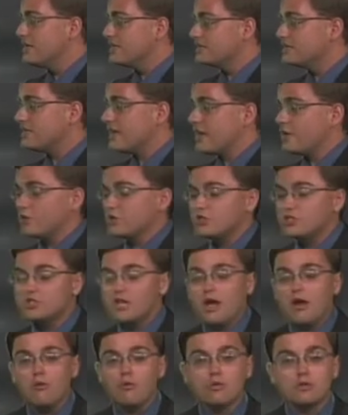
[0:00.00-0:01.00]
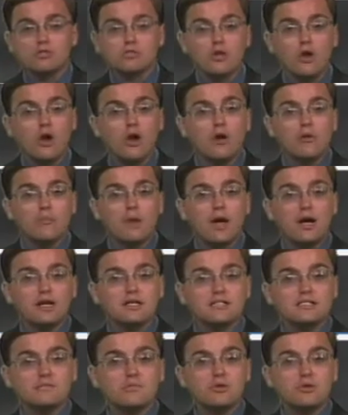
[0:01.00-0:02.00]
Scattered showers are
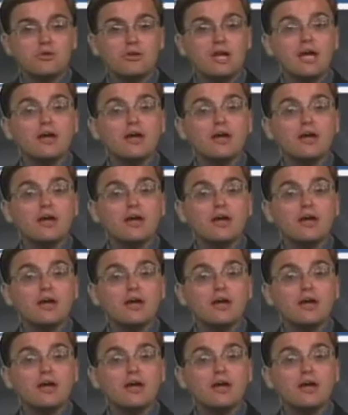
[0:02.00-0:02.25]
possible.